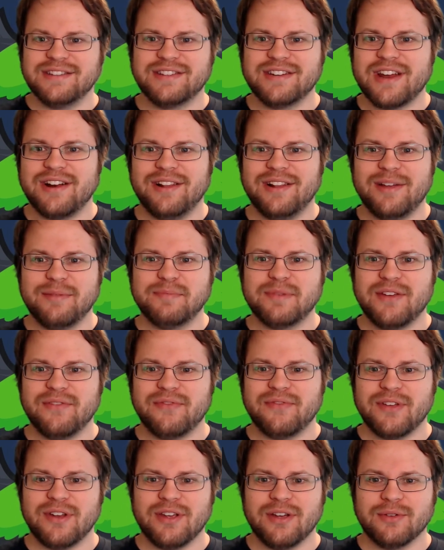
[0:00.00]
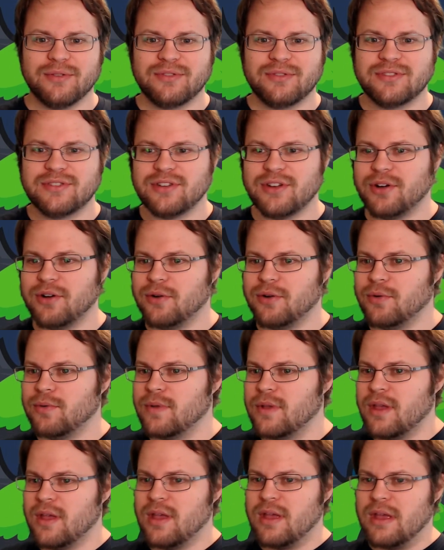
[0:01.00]
channel update video. So,
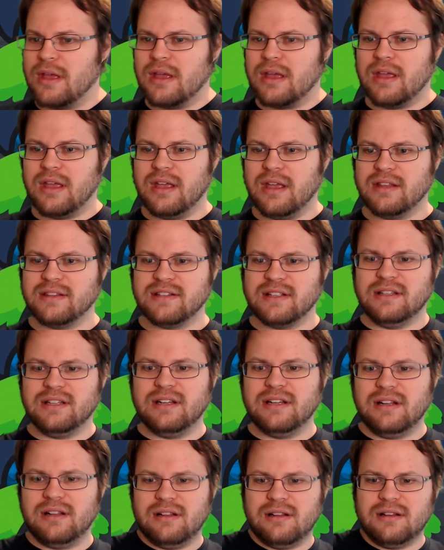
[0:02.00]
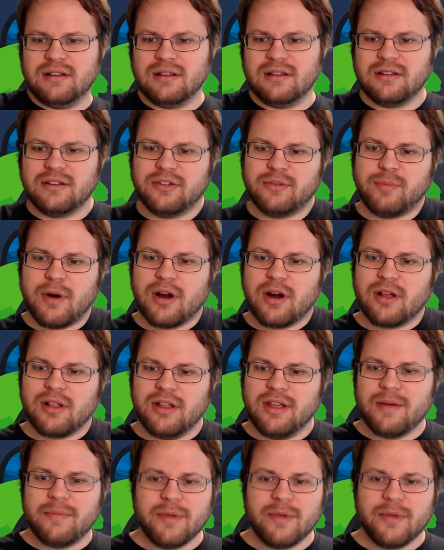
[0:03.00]
it's a little sparkly.